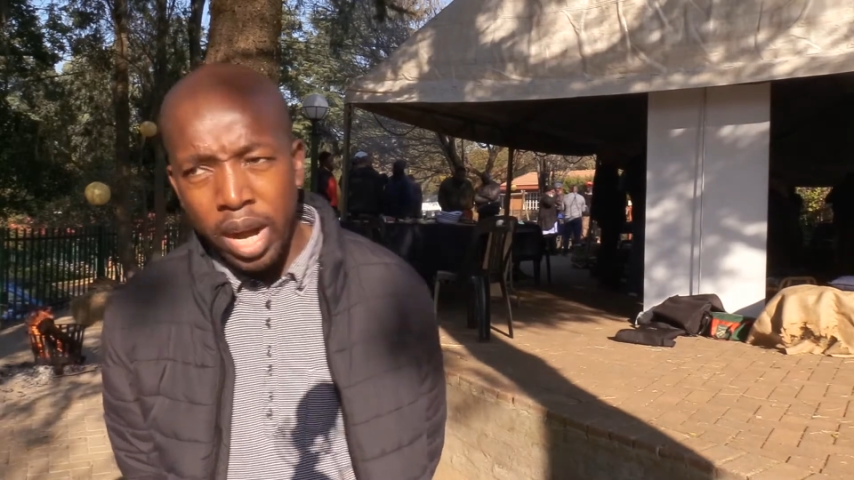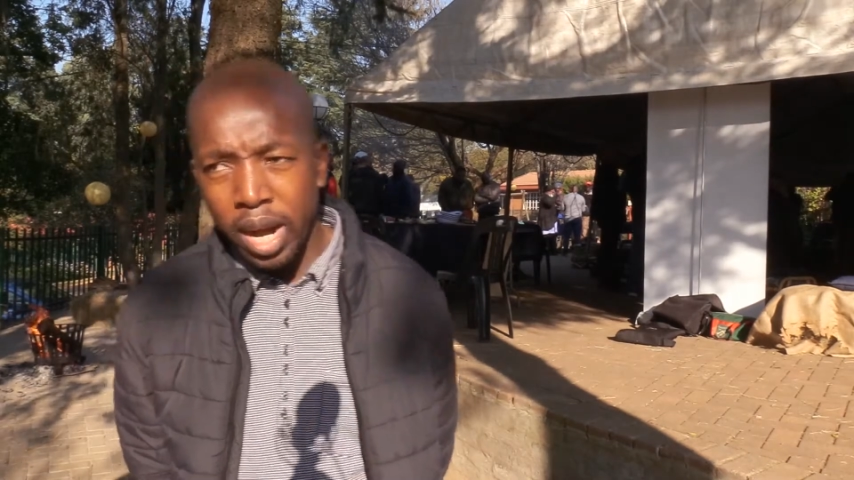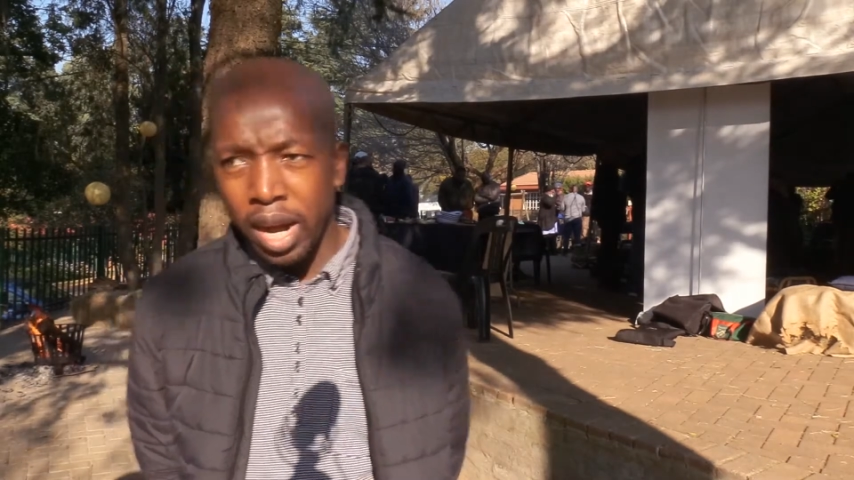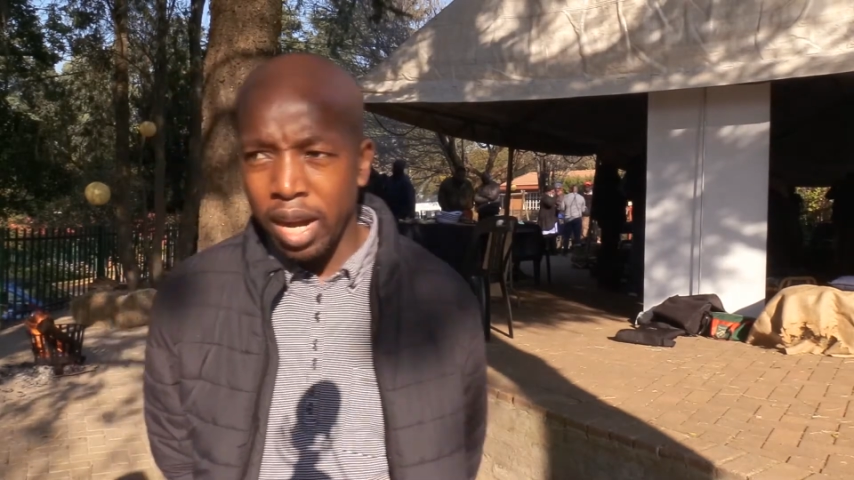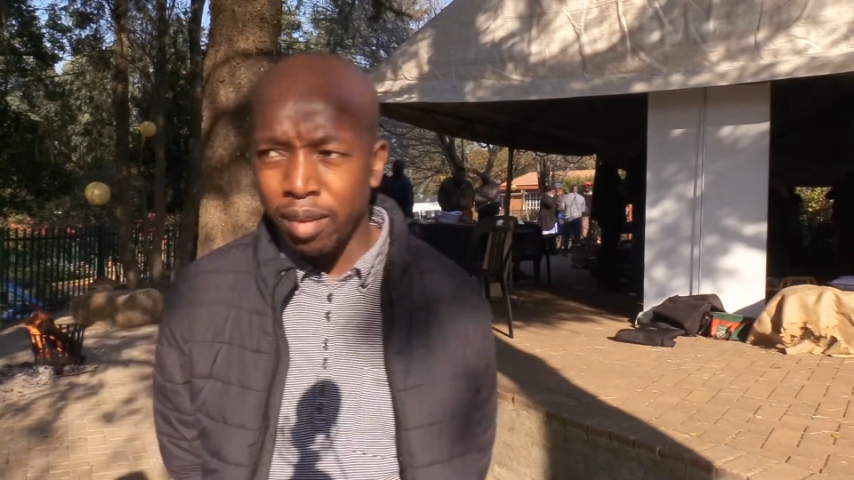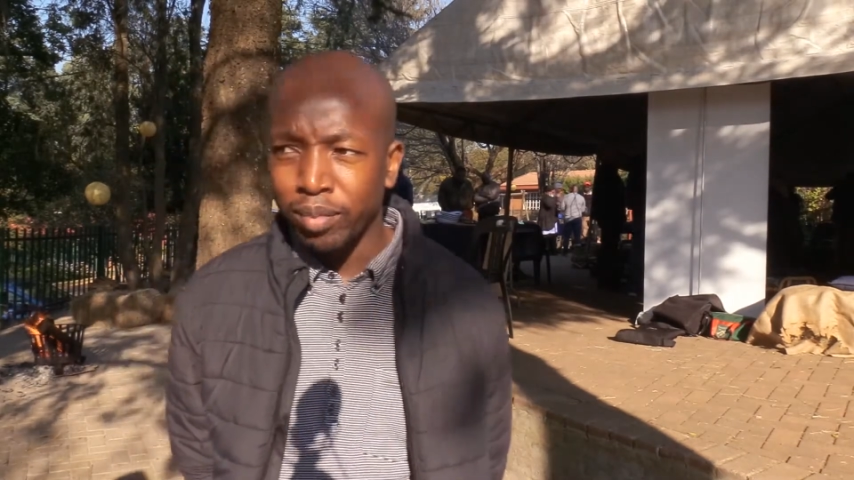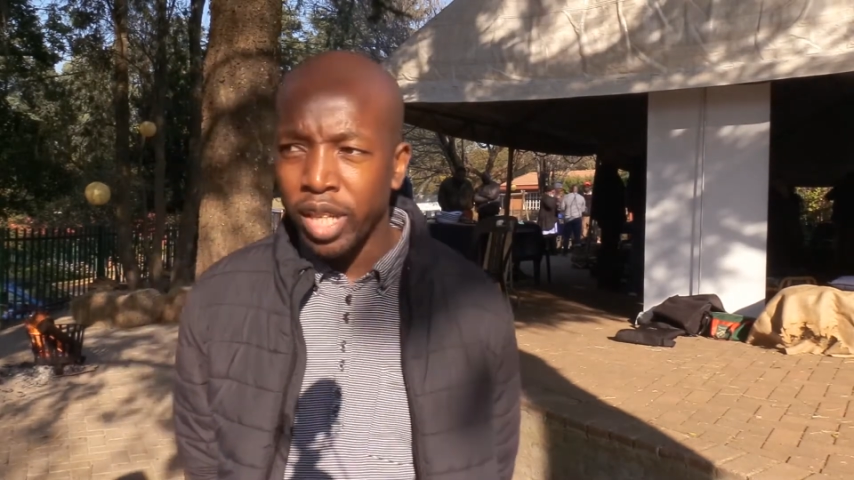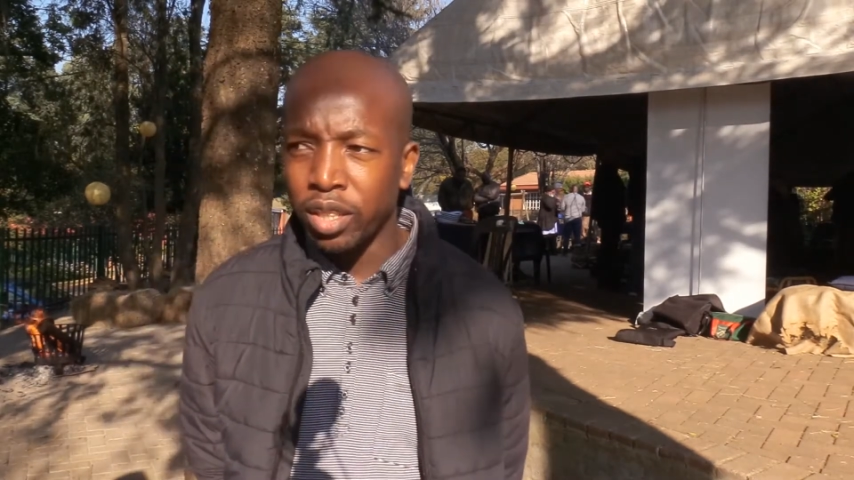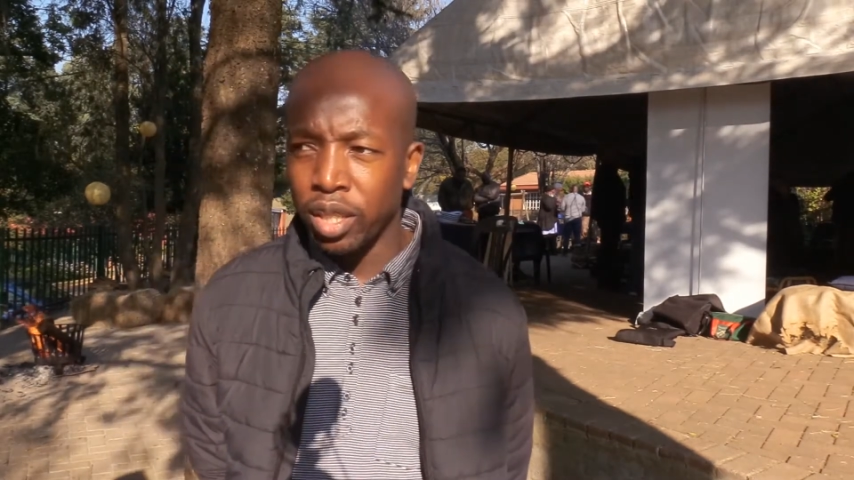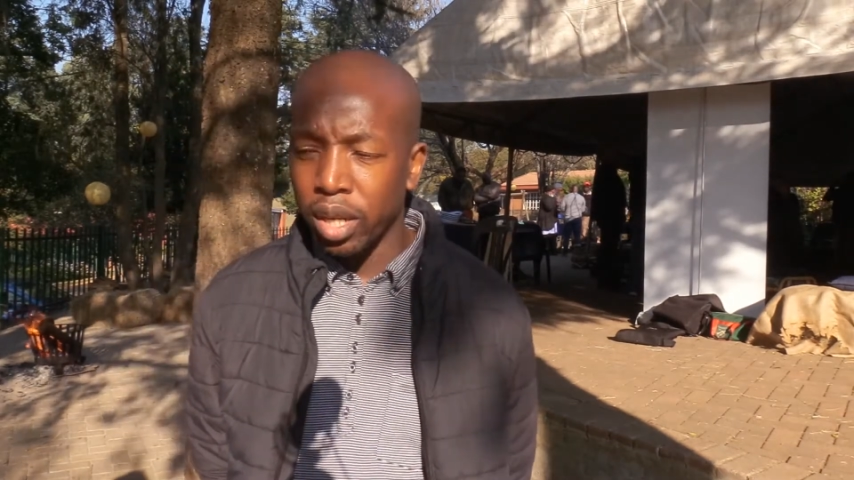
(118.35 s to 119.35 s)
um,
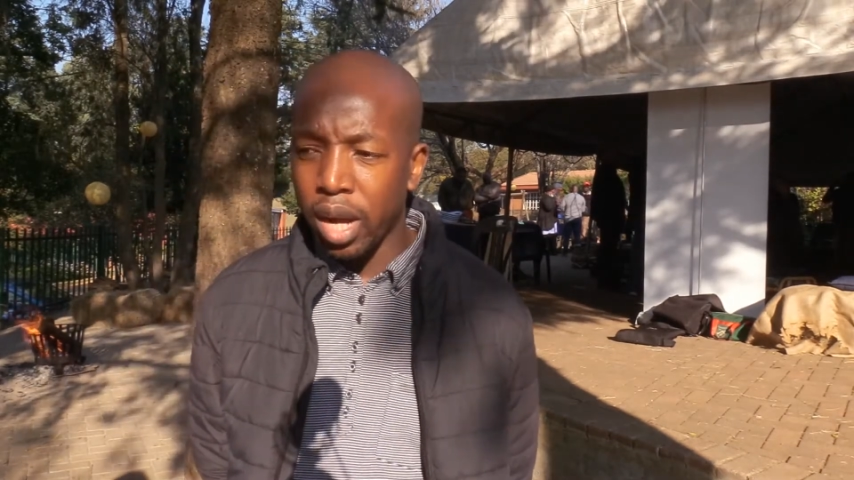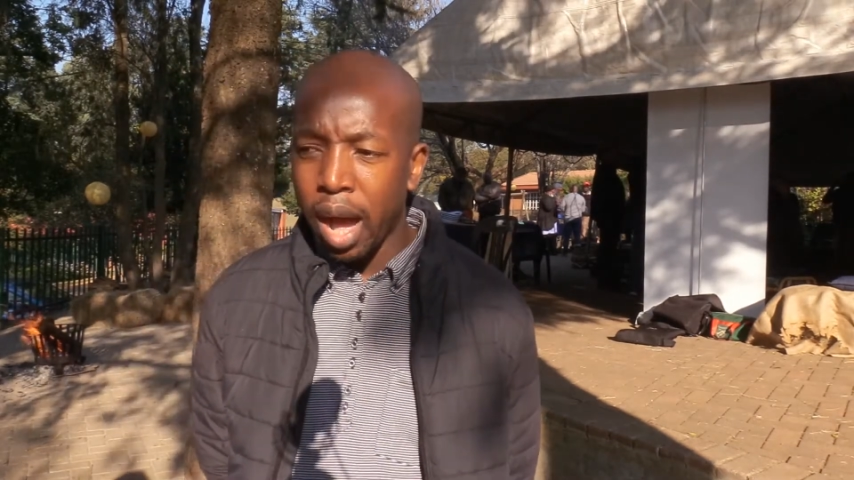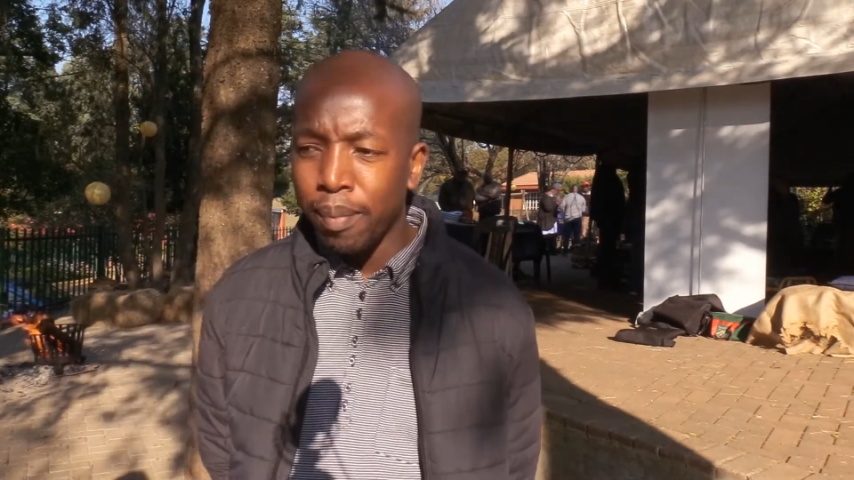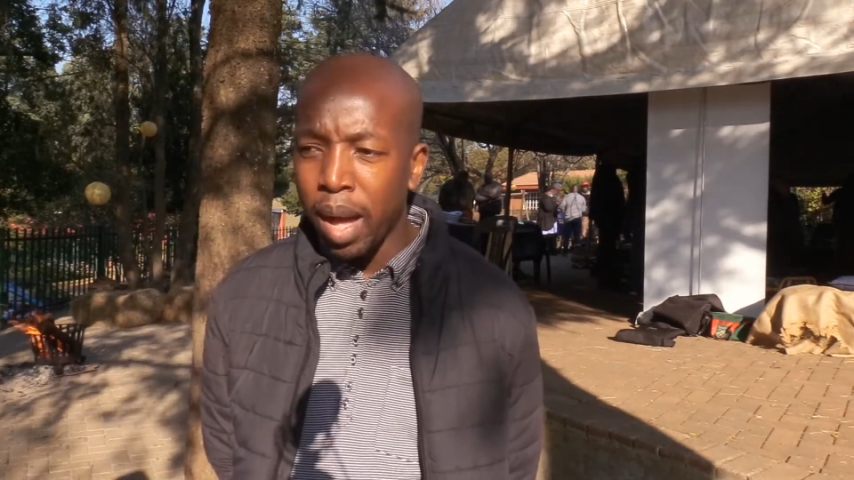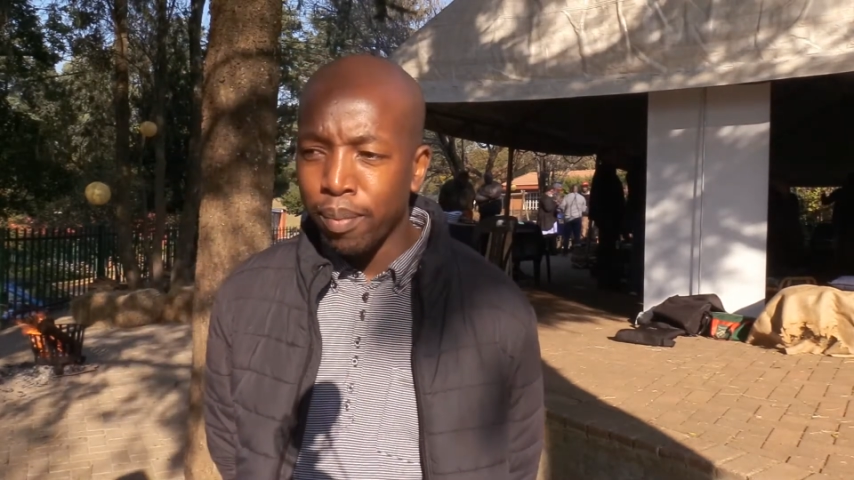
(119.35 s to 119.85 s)
that I'm,